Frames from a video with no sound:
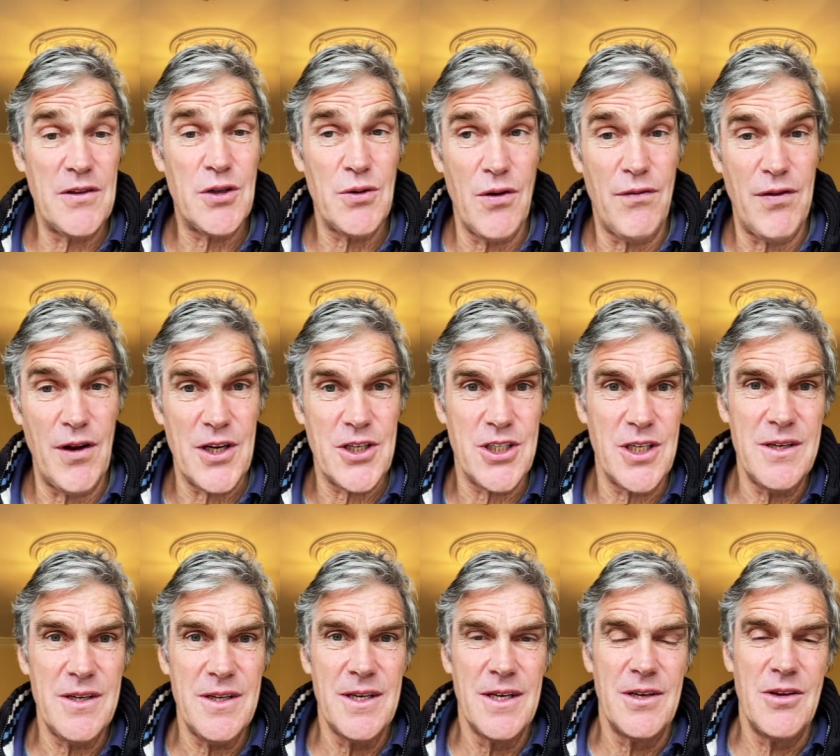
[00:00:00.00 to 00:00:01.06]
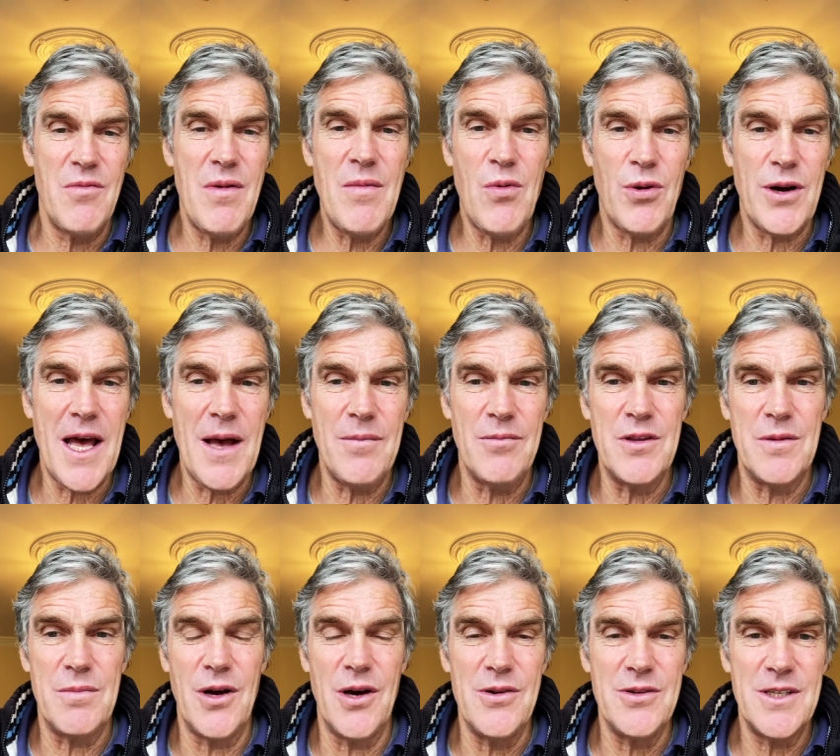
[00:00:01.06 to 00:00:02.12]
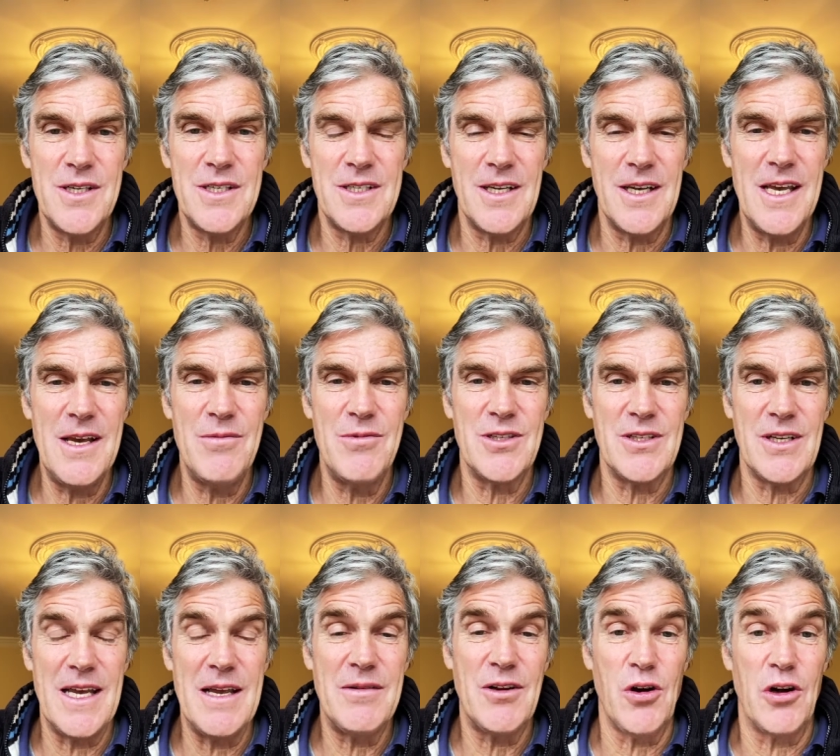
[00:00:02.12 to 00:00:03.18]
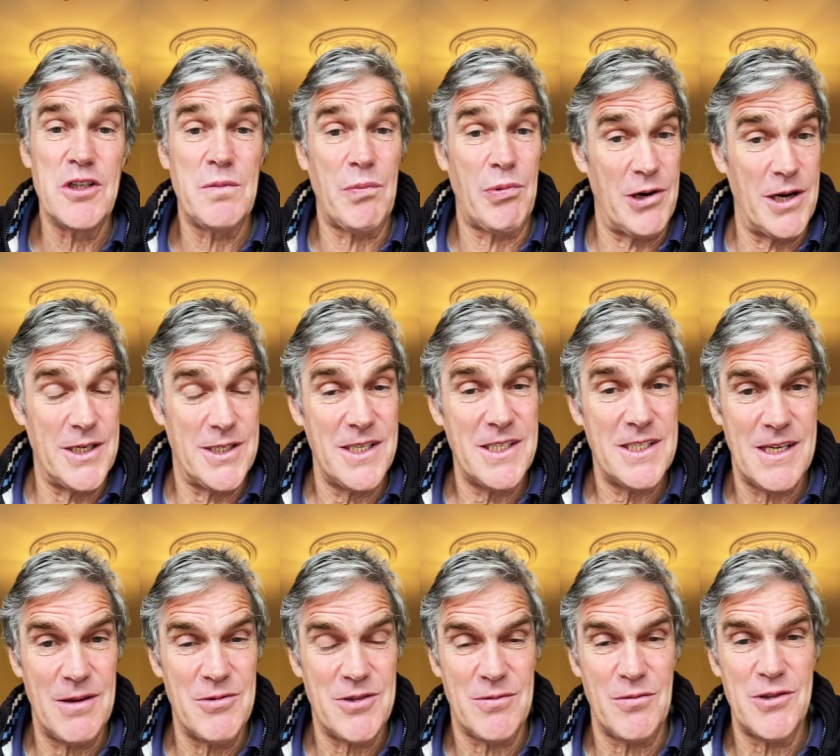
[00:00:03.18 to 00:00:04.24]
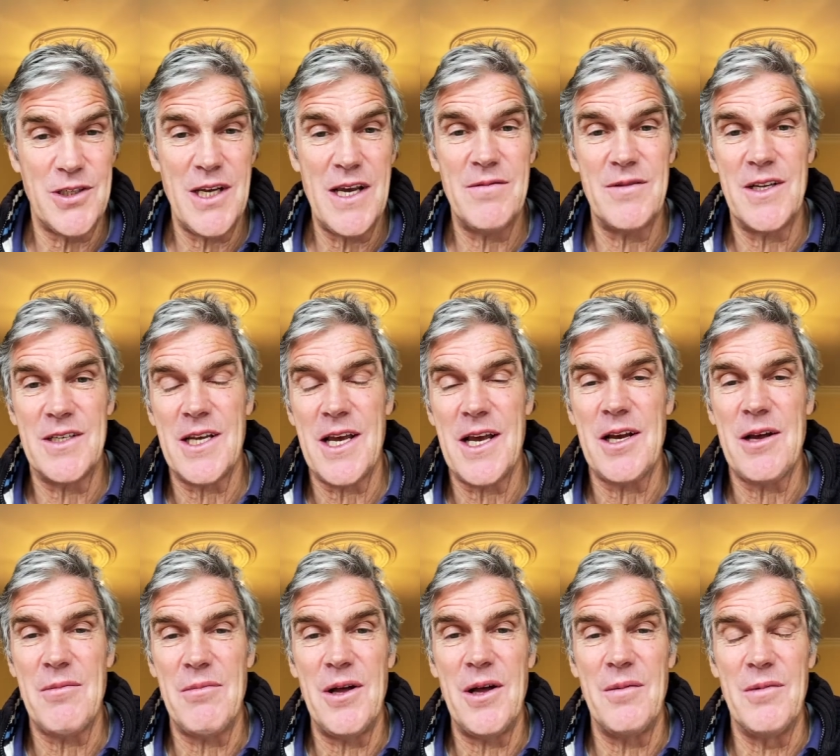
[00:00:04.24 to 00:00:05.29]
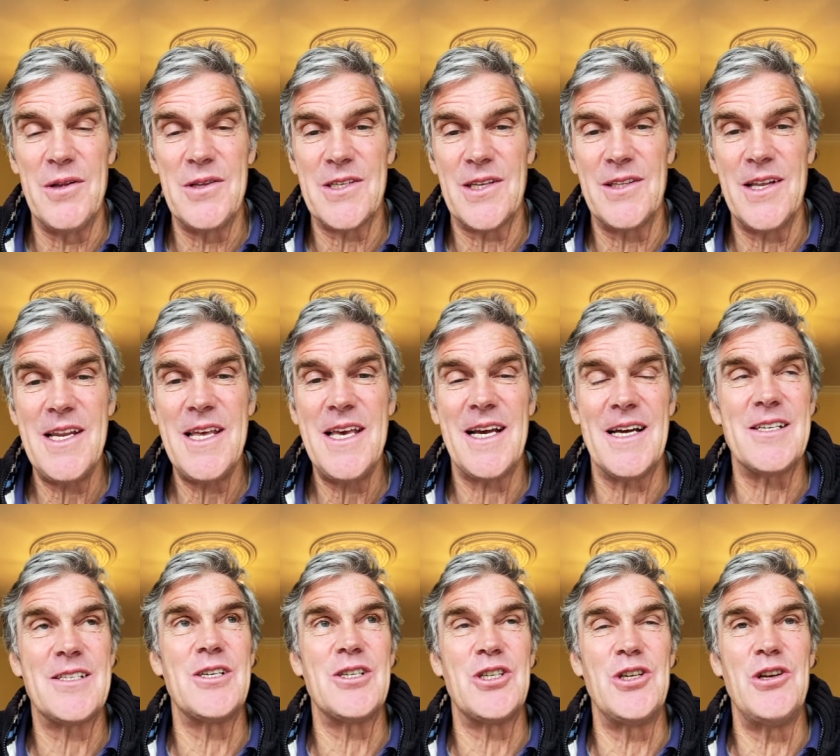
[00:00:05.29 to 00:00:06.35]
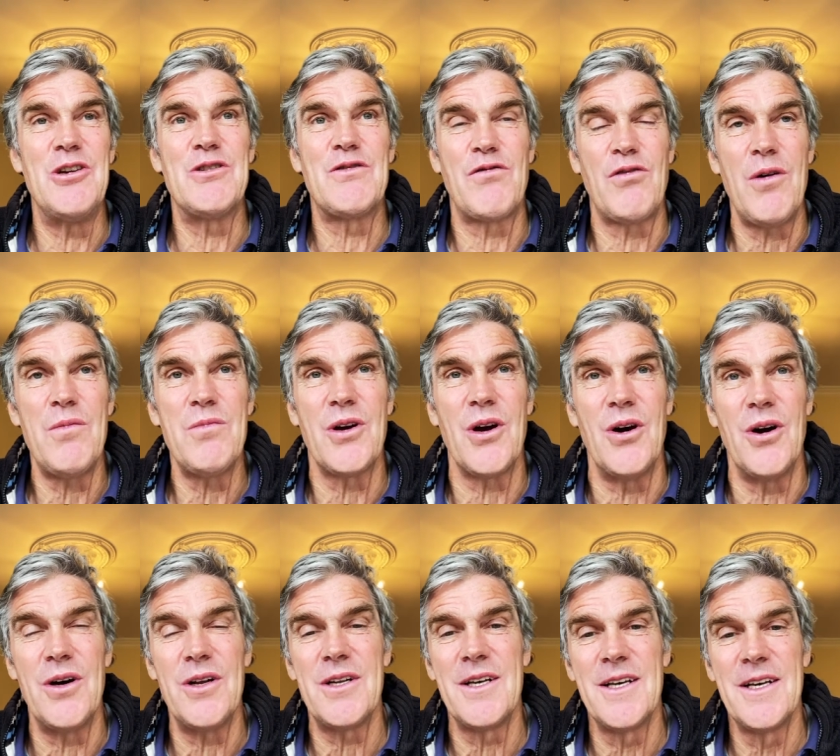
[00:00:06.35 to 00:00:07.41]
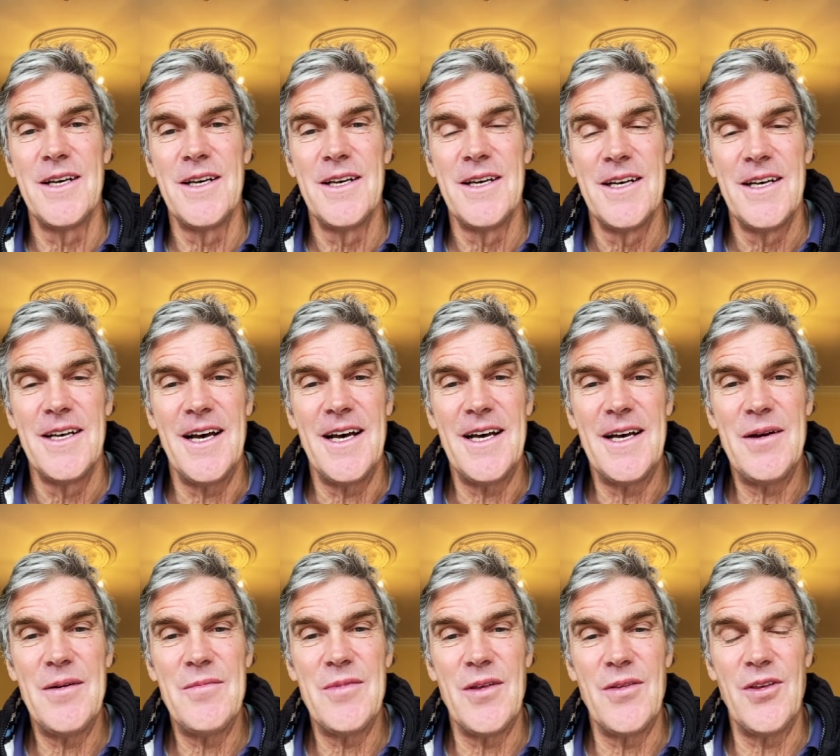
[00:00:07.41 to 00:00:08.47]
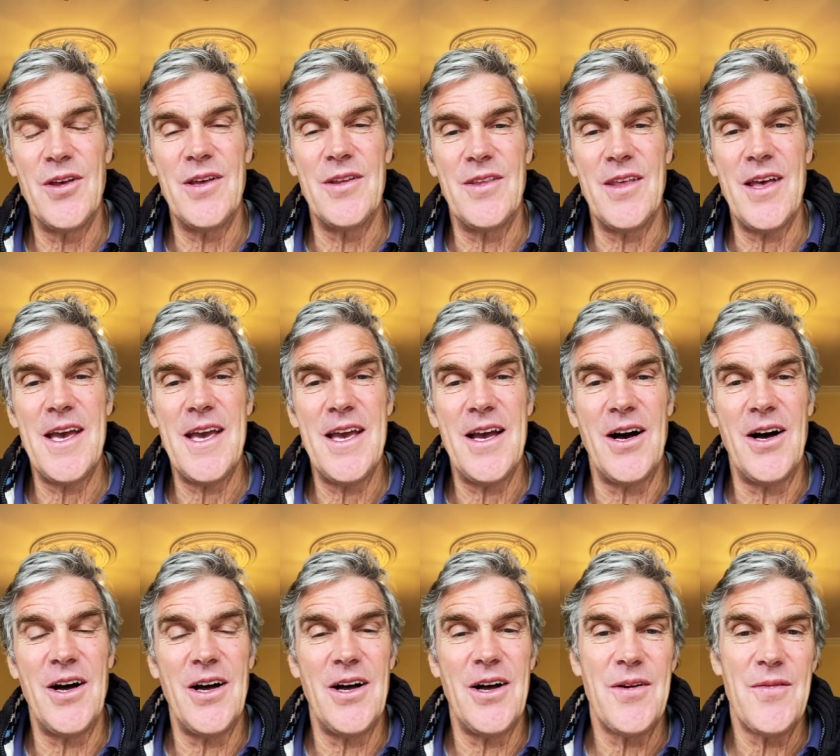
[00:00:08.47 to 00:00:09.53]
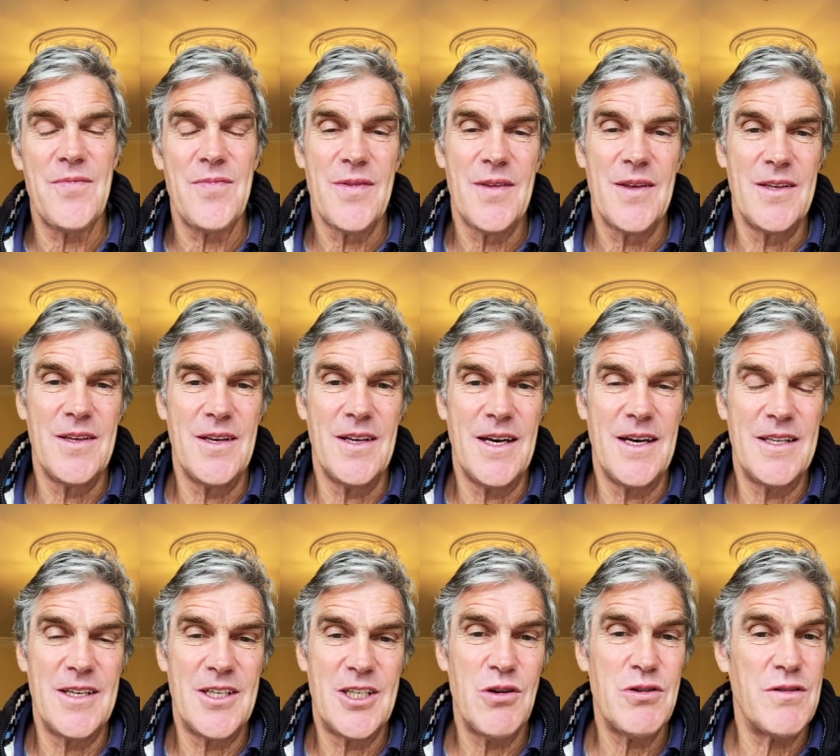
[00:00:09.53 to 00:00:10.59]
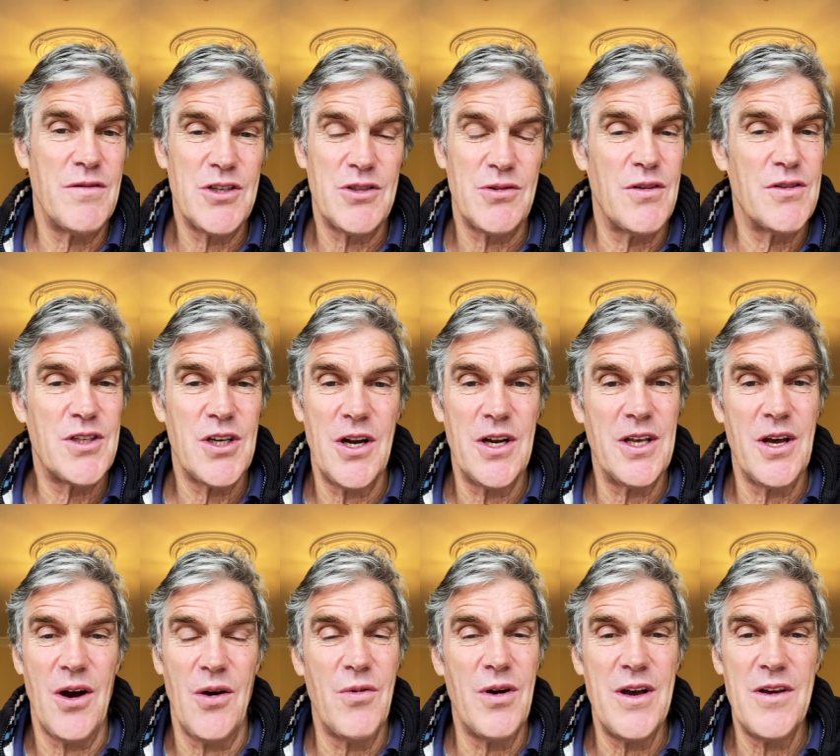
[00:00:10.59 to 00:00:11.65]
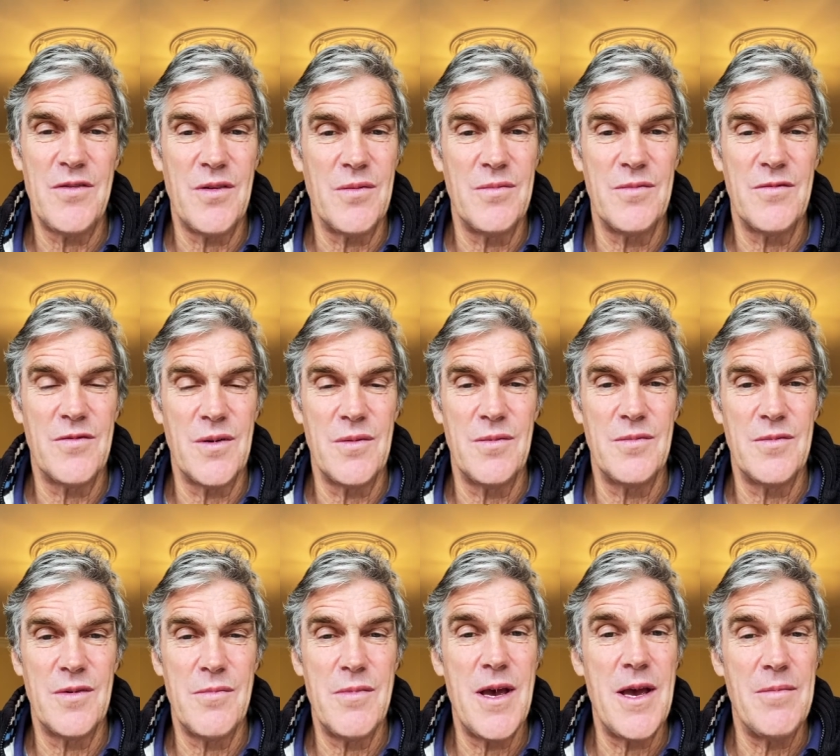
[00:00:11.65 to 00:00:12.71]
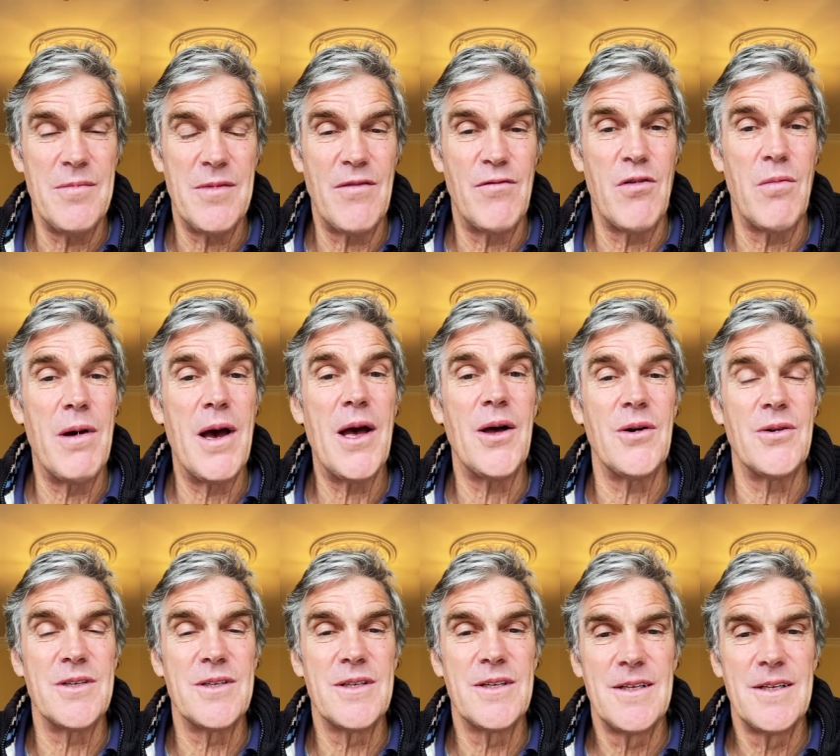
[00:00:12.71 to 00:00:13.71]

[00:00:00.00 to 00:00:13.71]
through affliction. You remember what happened with Moses, that he was in God's presence, he was receiving the Ten Commandments, and then he gets this news from God um, that they are uh, the children of Israel are turning away from from, from him. They've rebelled.